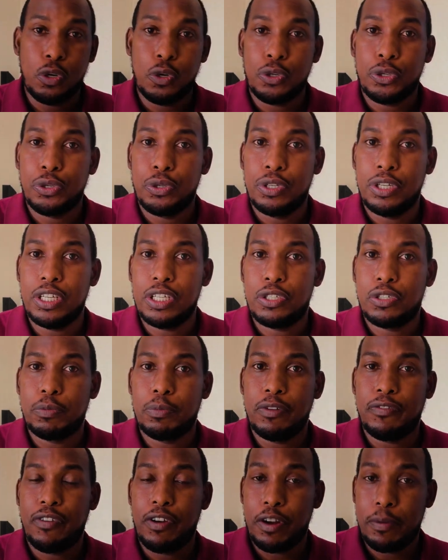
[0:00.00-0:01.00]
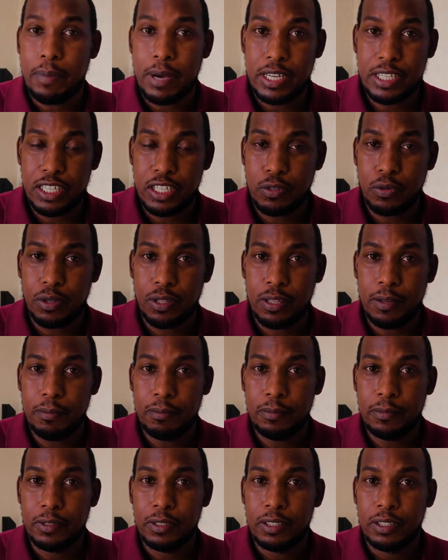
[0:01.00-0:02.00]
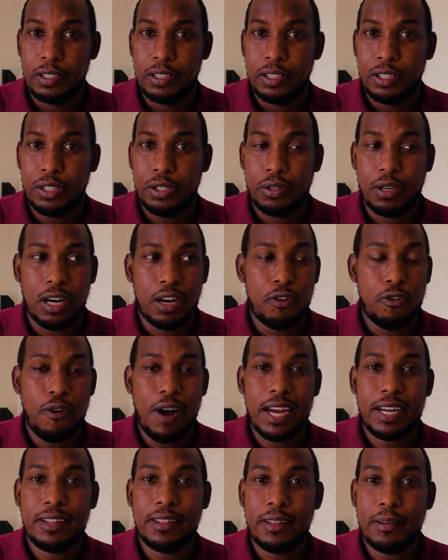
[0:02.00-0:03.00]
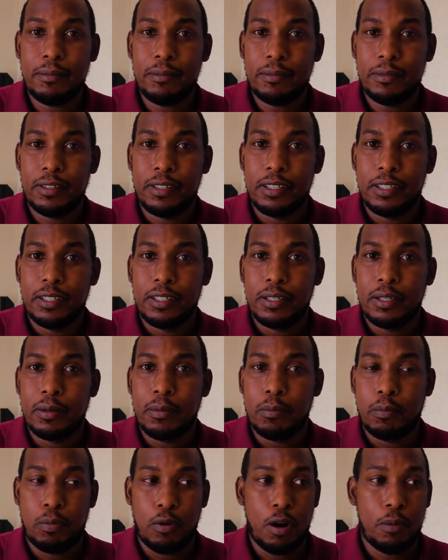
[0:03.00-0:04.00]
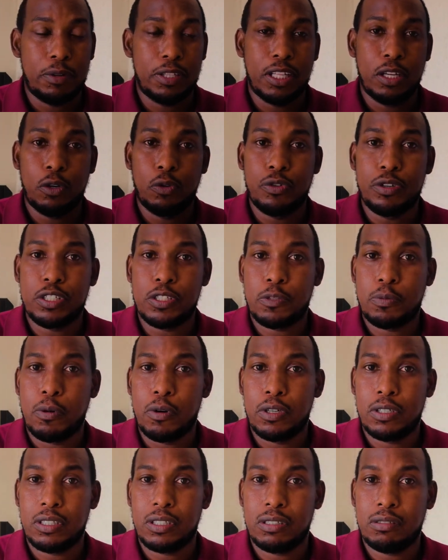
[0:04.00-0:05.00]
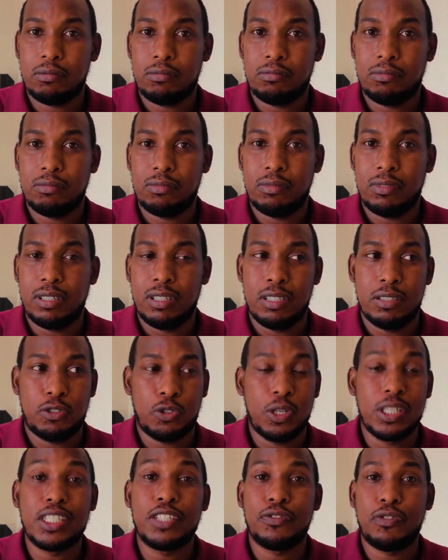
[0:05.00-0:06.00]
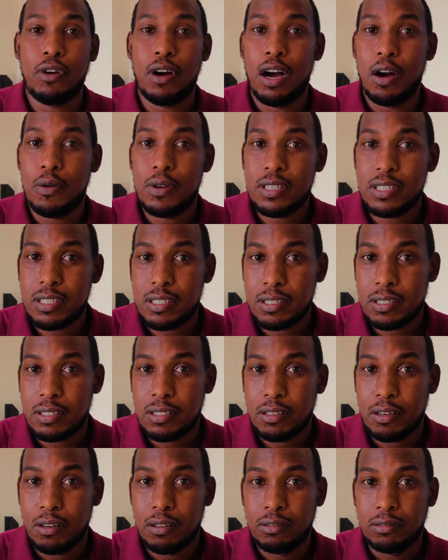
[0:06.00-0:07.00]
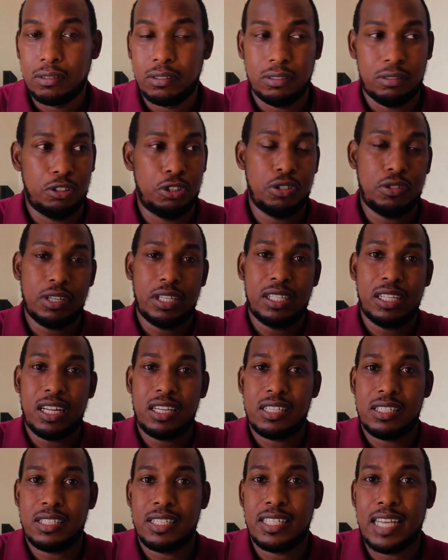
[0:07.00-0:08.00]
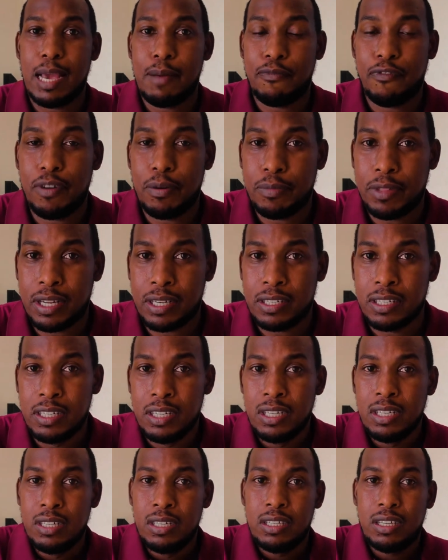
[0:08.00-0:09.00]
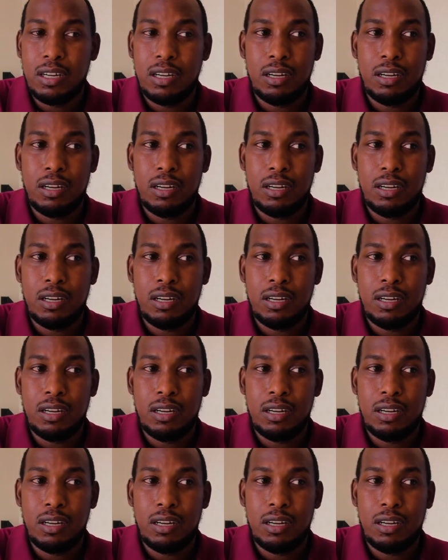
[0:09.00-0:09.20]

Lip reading: So you need to be very patient with them. You can write them. Probably they'll respond in 24 hours. Usually that is the time frame that